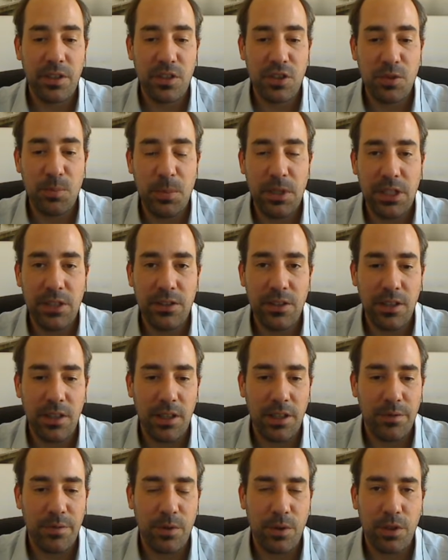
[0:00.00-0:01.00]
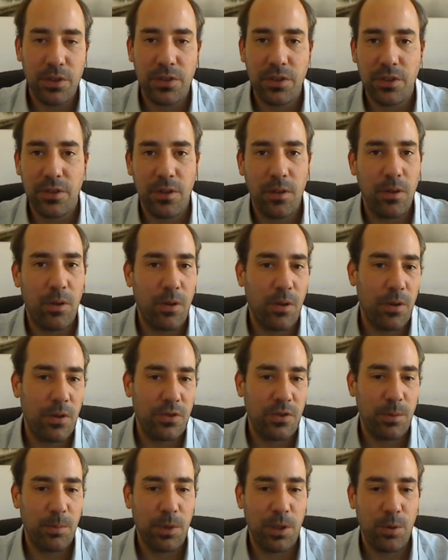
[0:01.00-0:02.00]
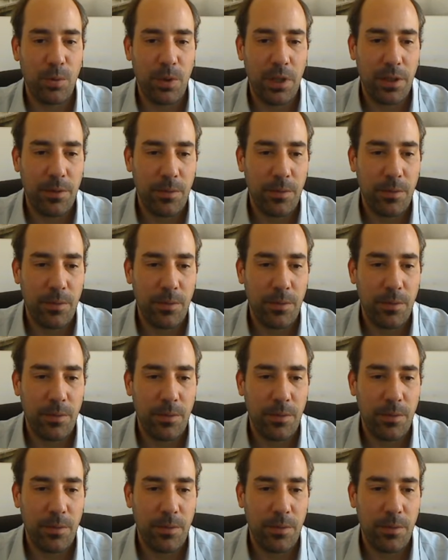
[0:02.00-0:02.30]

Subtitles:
that's being delivered or some other way.